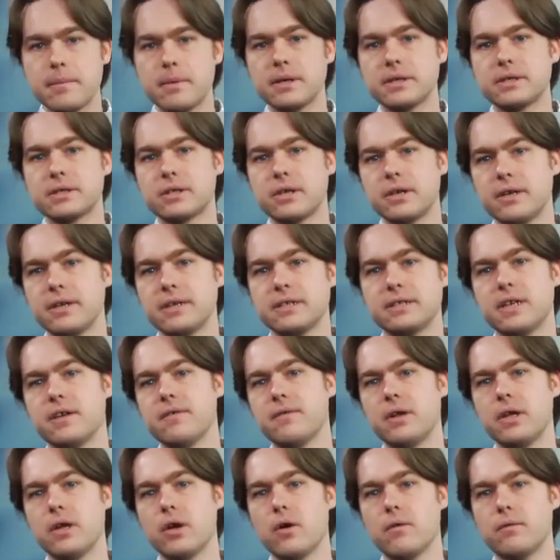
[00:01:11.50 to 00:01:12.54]
much
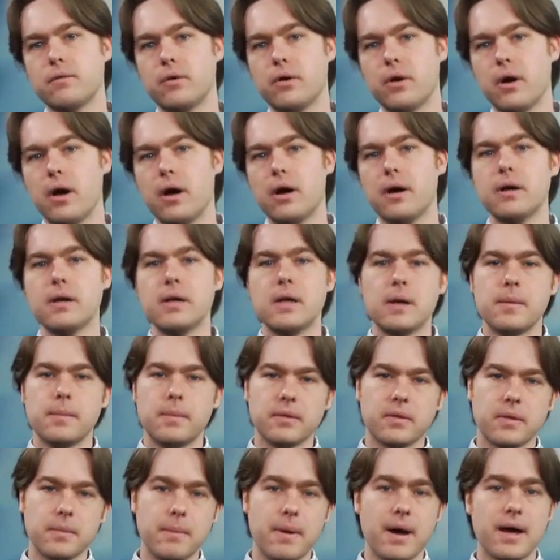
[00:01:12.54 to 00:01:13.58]
connectivity overall,
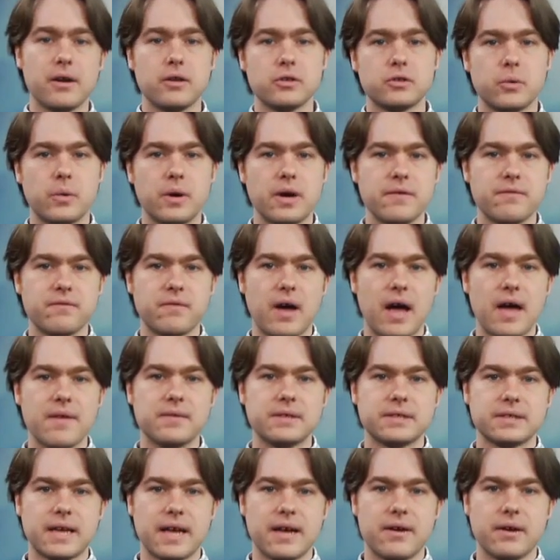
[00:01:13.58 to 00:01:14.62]
but the Model 25
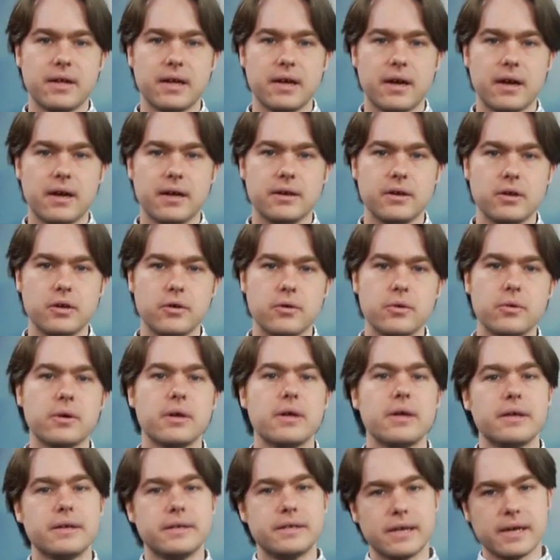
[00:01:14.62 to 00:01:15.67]
is counting on you
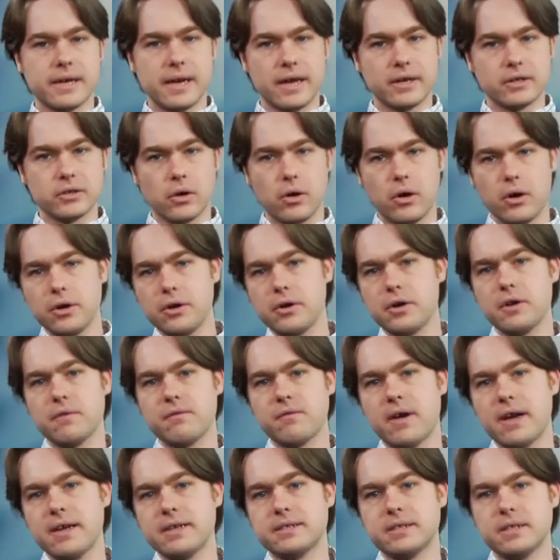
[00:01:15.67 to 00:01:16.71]
to connect all your
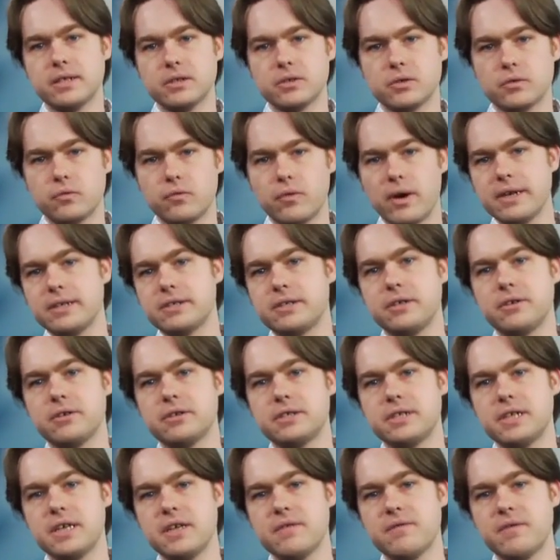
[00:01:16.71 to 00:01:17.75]
devices right to your
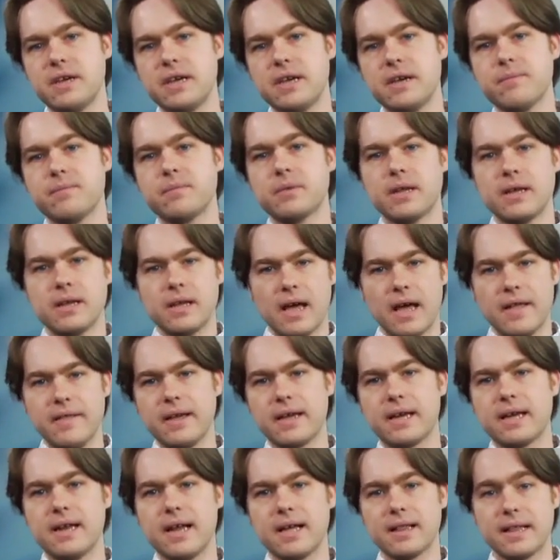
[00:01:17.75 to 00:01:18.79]
TV and
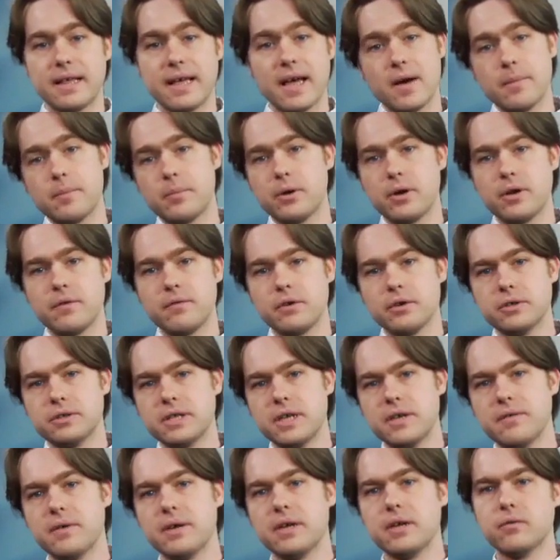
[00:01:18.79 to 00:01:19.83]
then connect the output of your
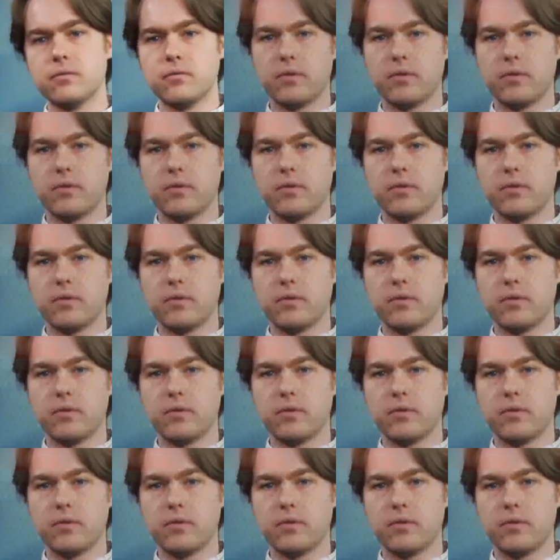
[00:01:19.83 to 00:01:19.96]
TV